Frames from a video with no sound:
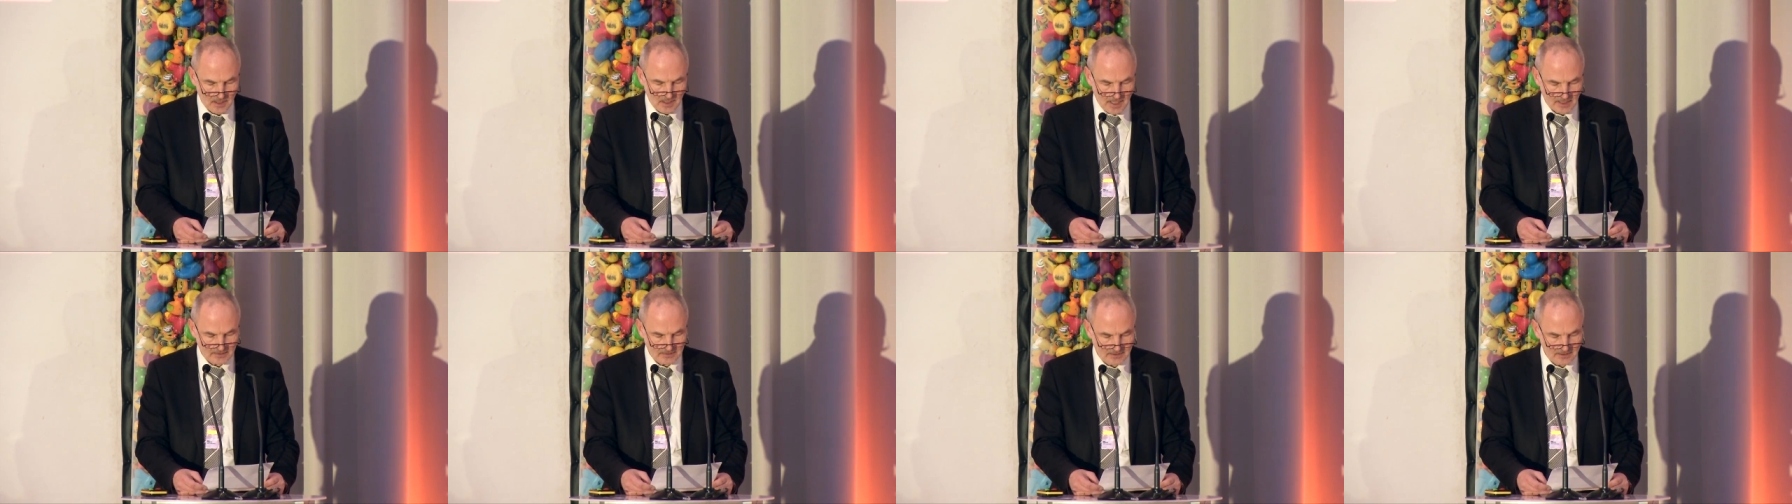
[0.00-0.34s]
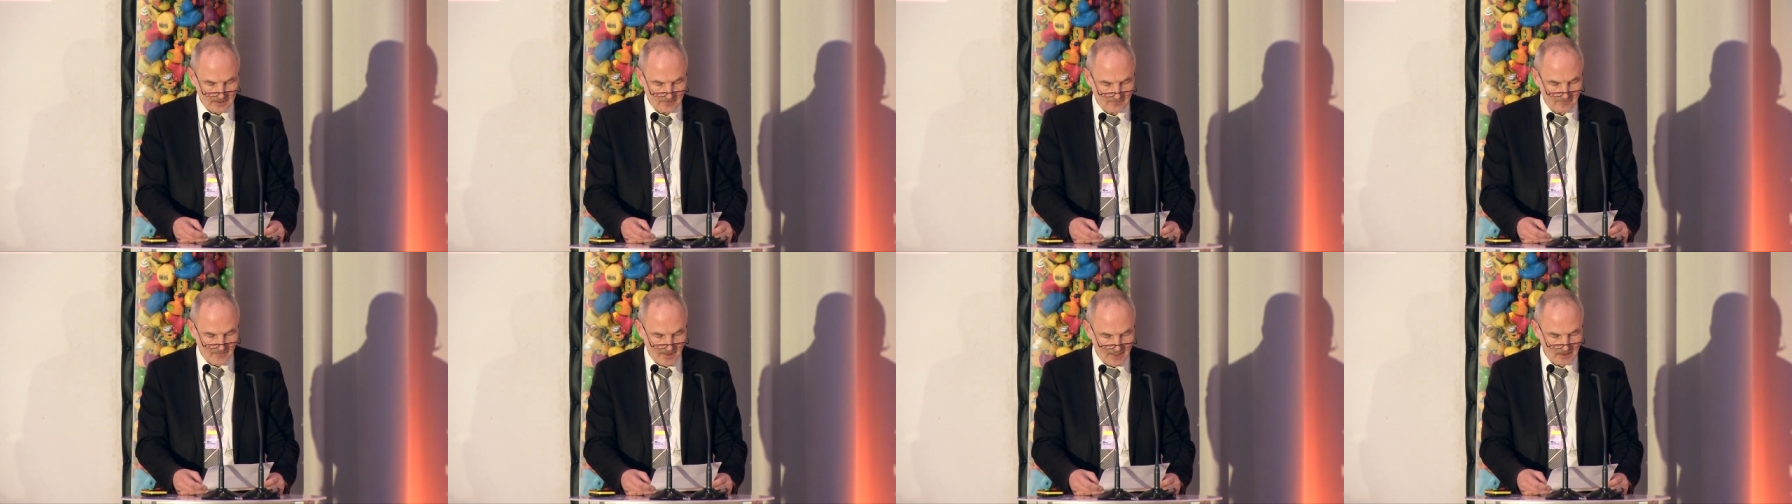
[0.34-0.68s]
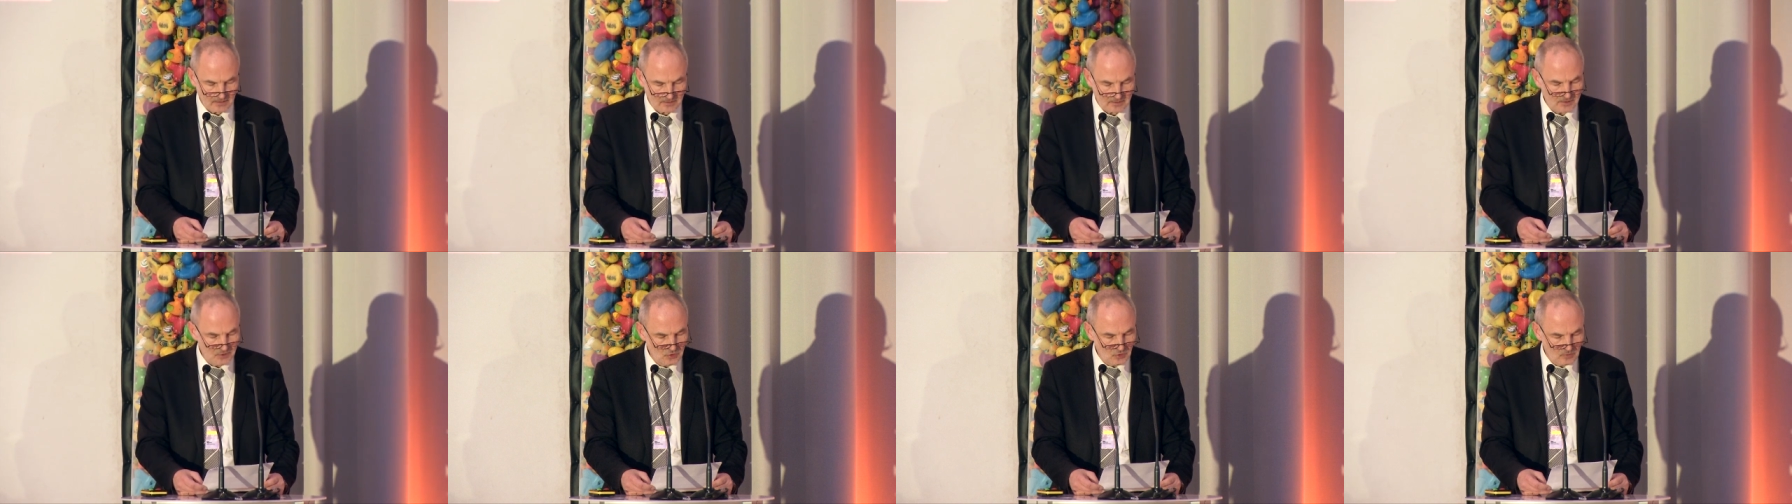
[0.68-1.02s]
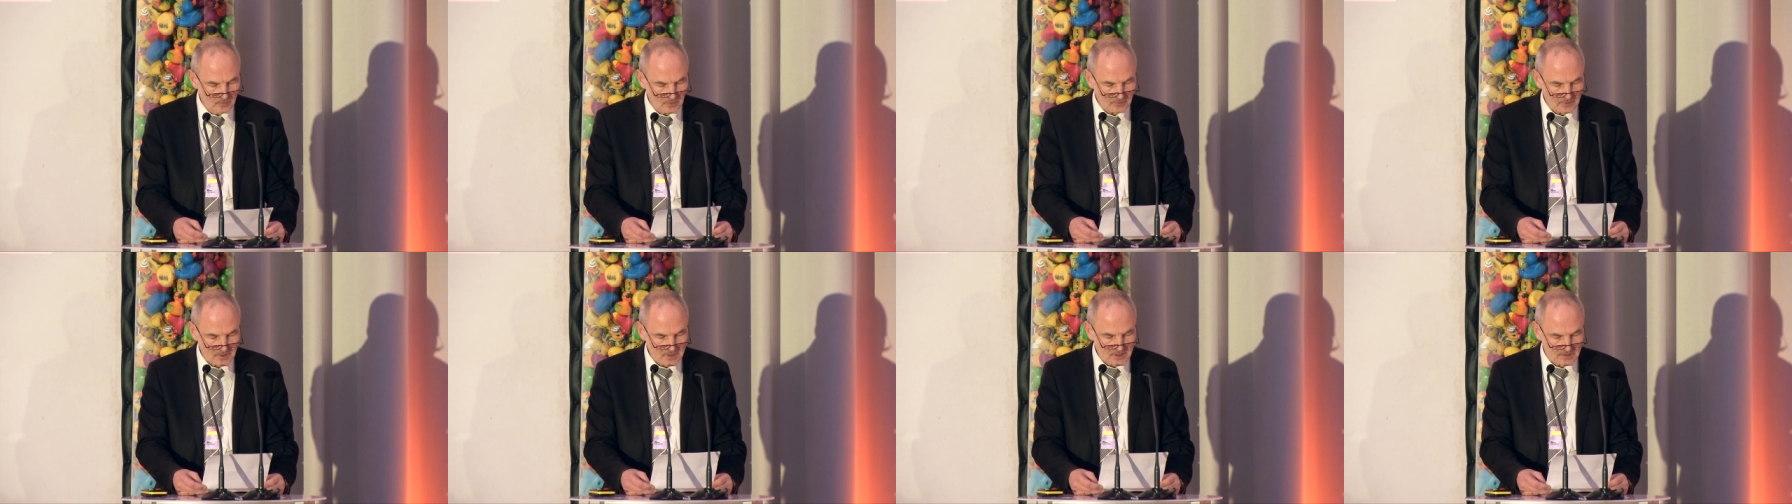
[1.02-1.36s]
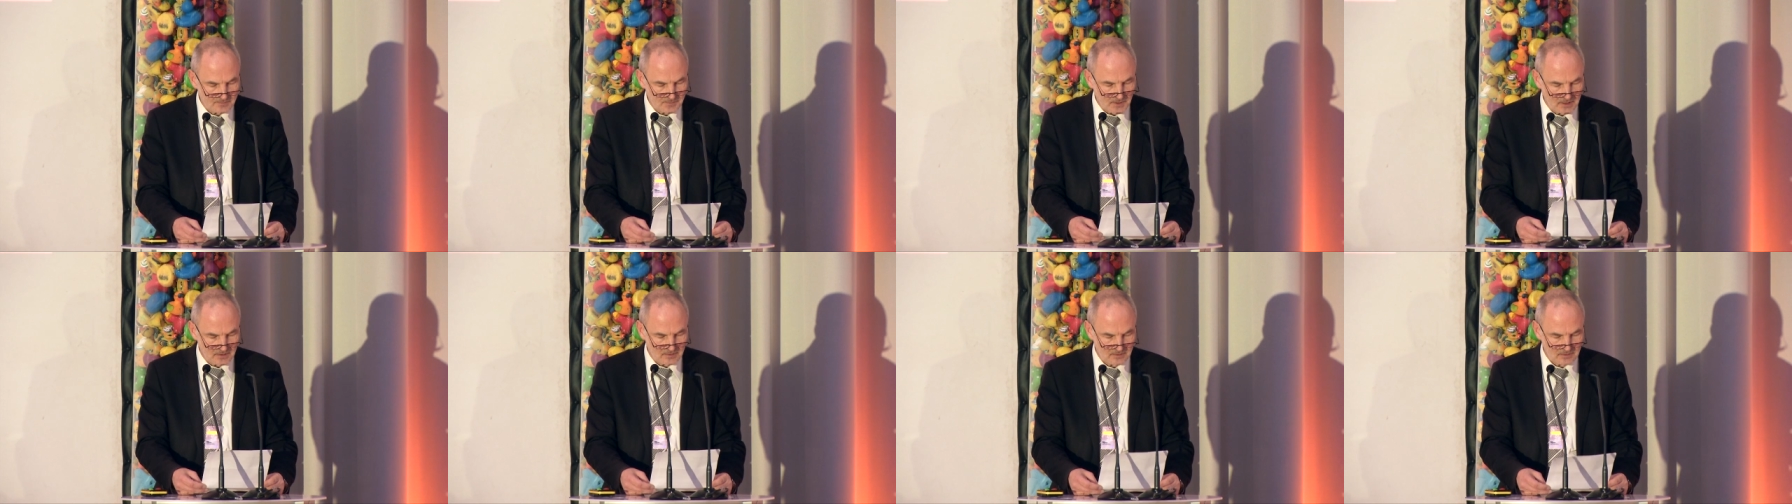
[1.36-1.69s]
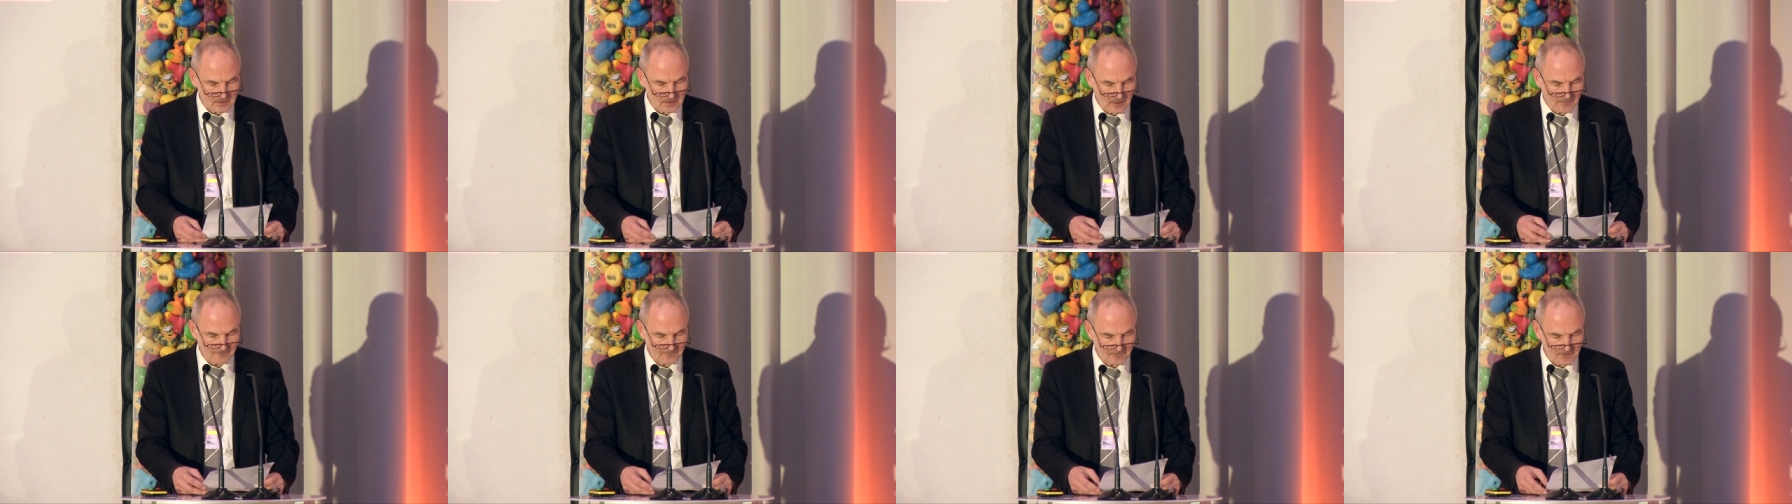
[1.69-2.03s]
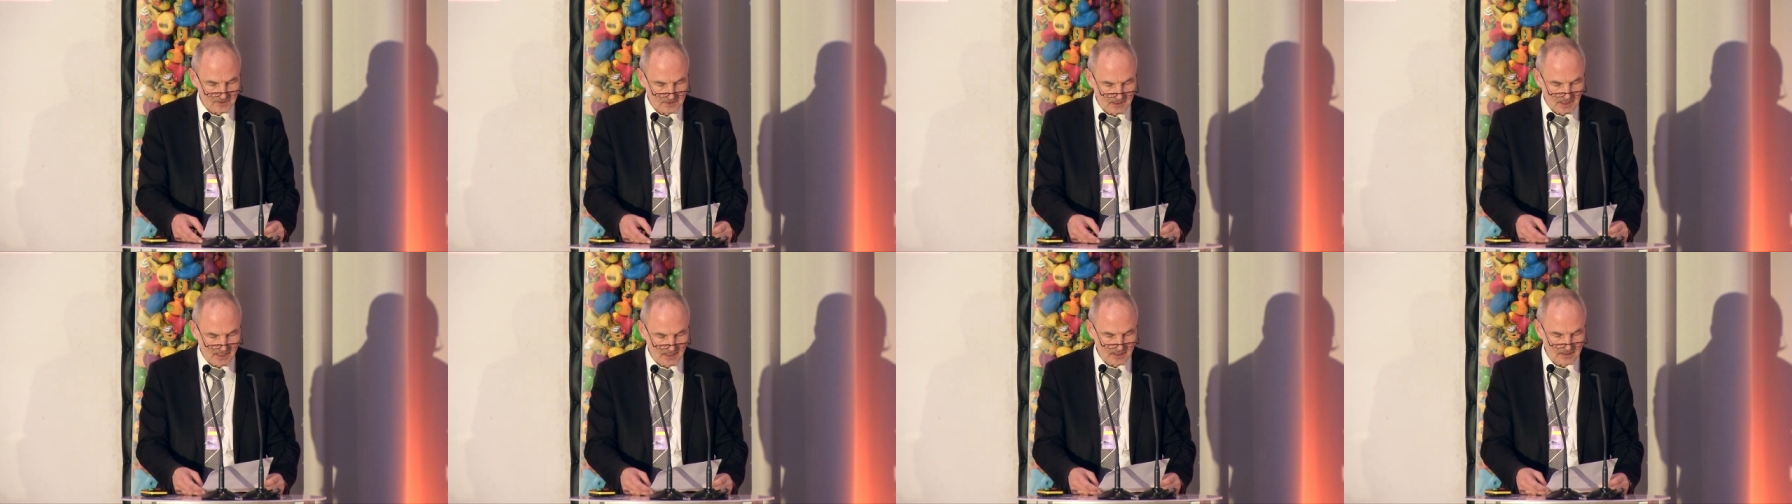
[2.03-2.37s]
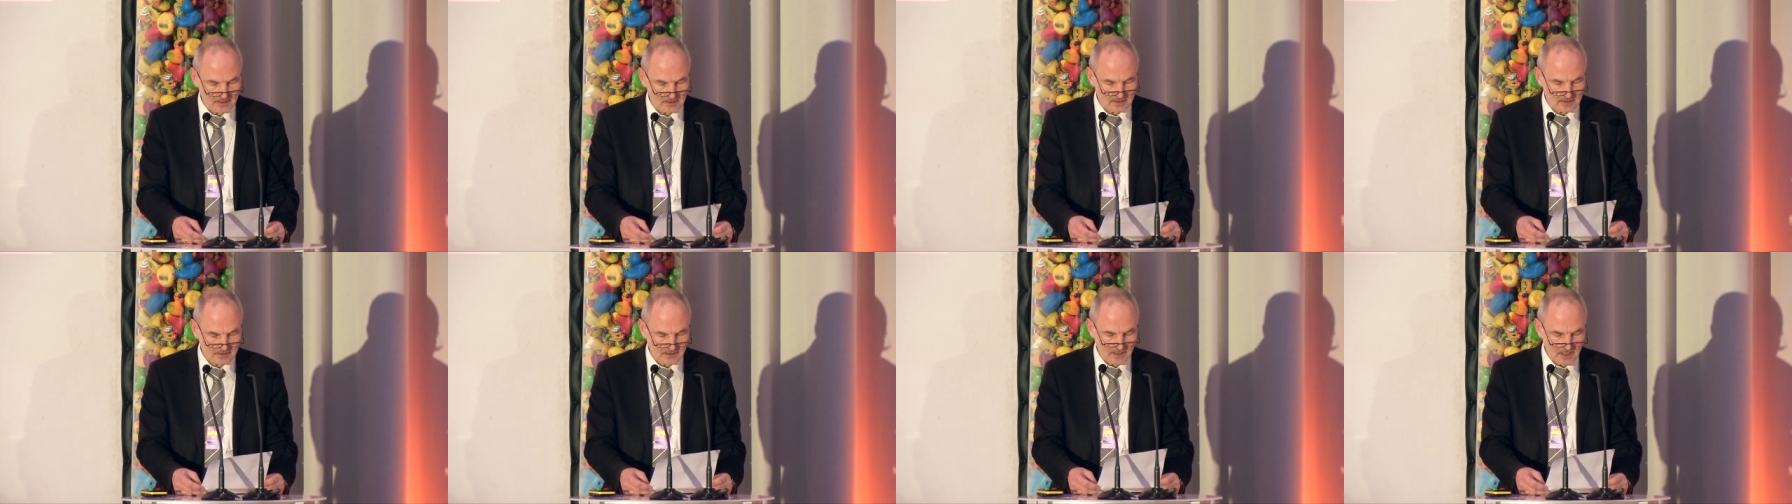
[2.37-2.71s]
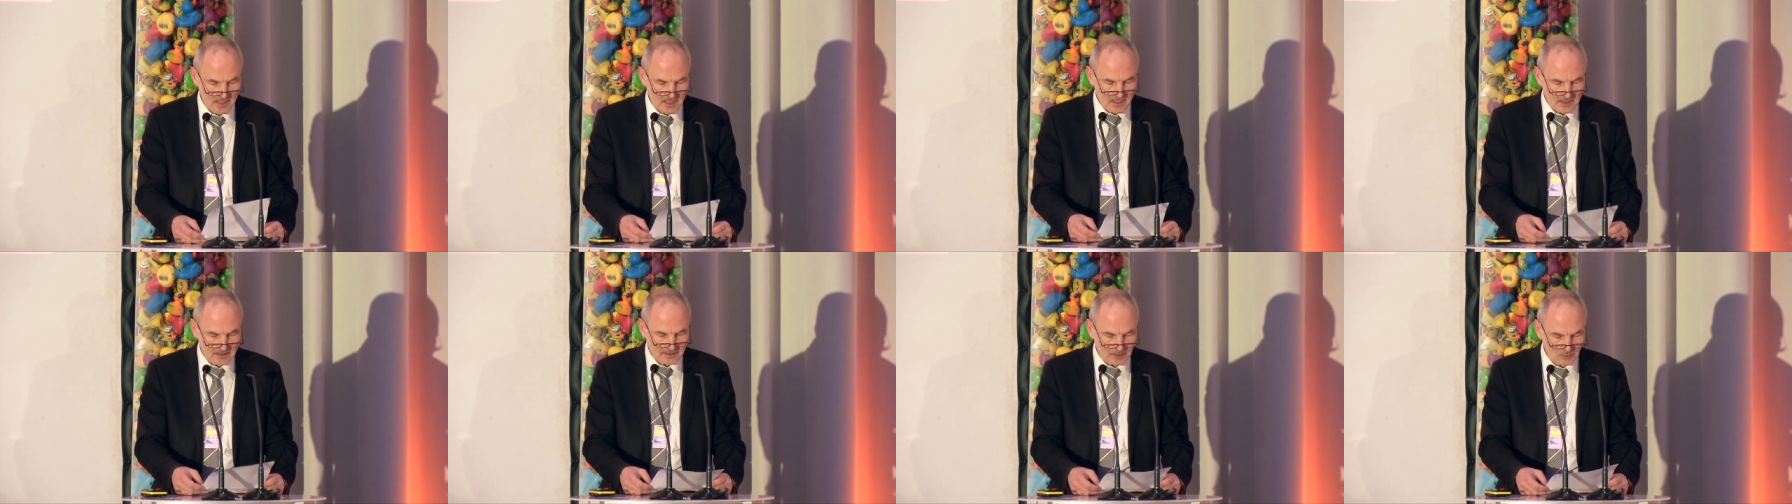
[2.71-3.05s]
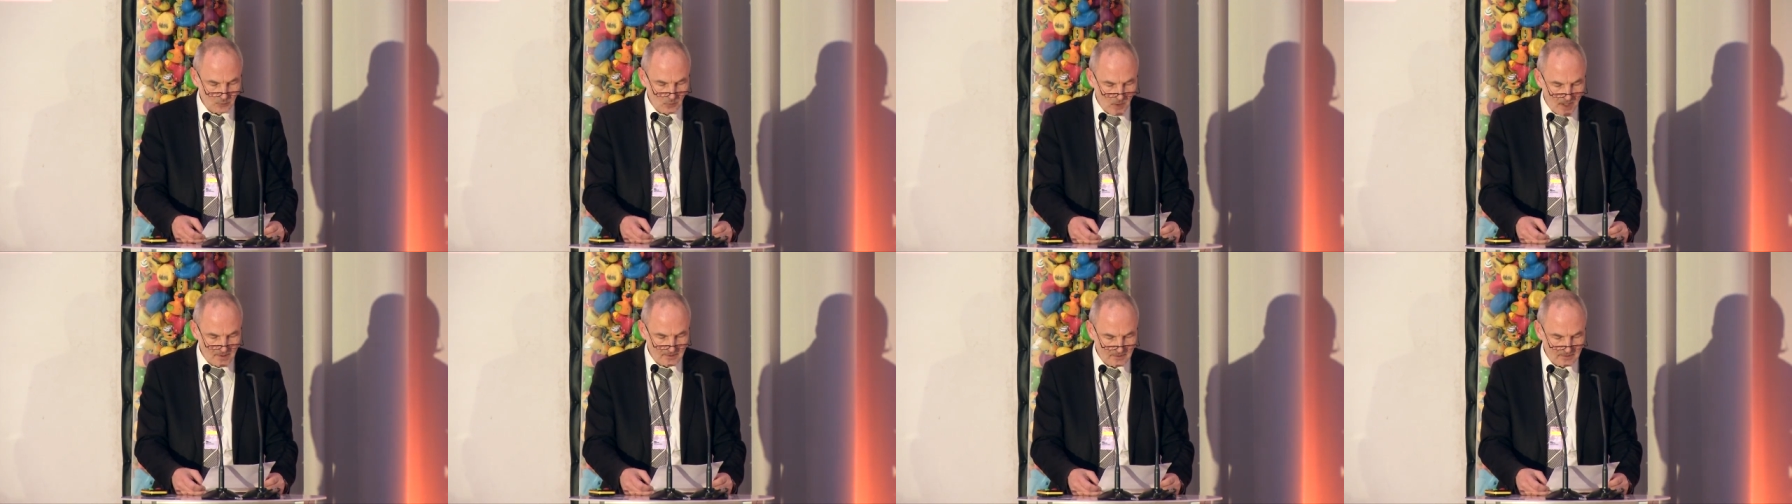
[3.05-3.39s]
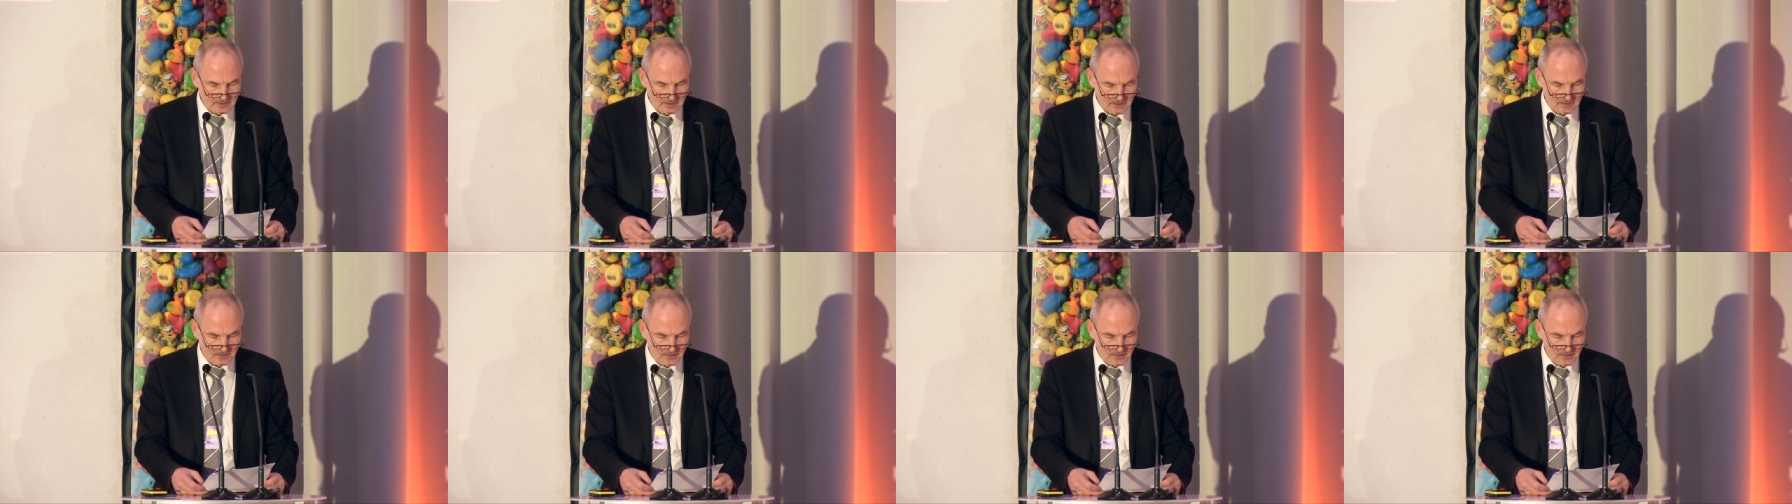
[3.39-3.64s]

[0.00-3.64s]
At the event, numerous speakers emphasized that whether the,